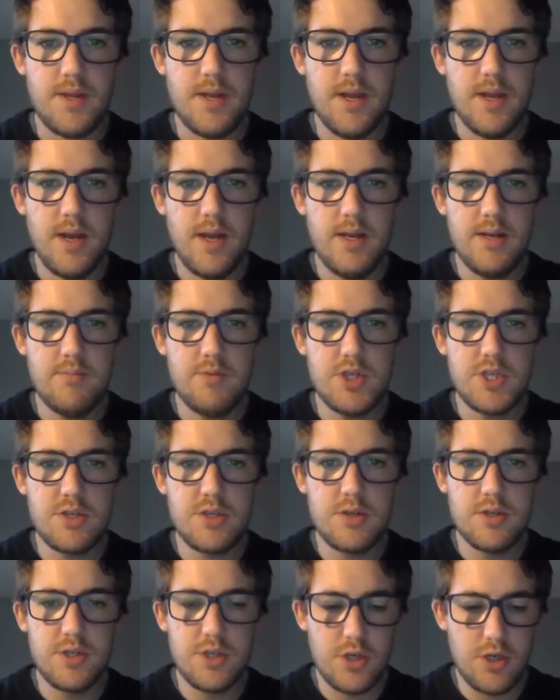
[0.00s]
And I'm just
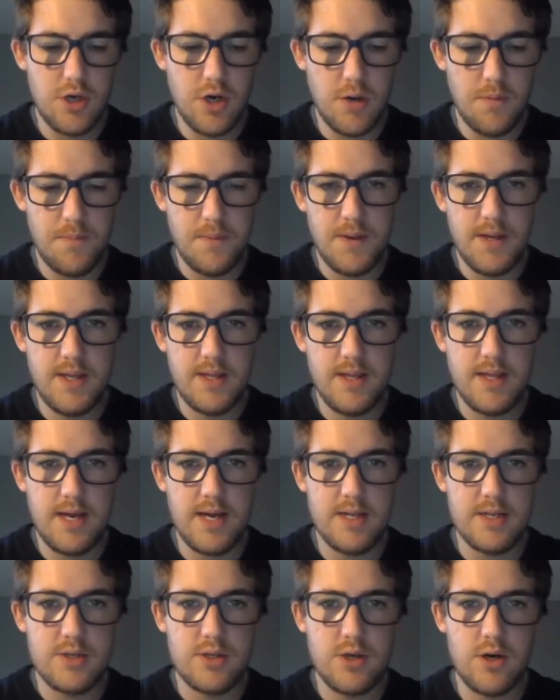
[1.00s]
going to copy
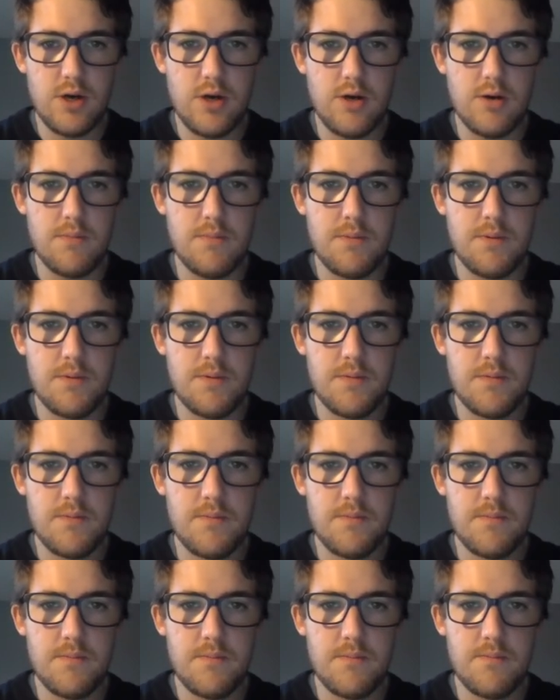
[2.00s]
that top
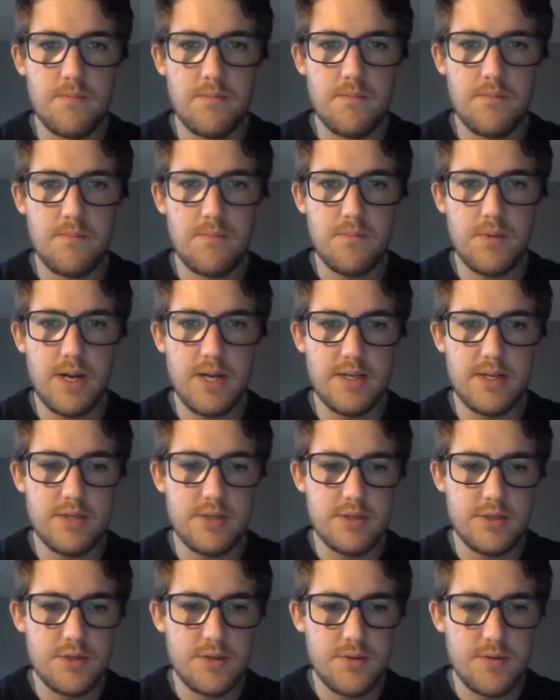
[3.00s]

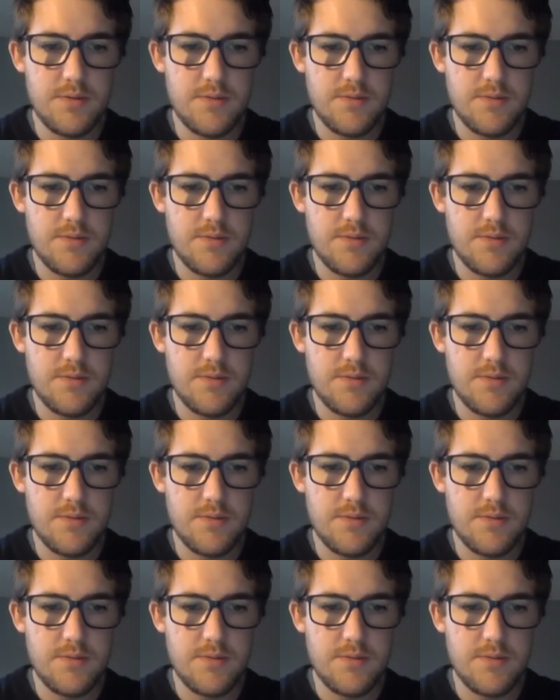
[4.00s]
branch,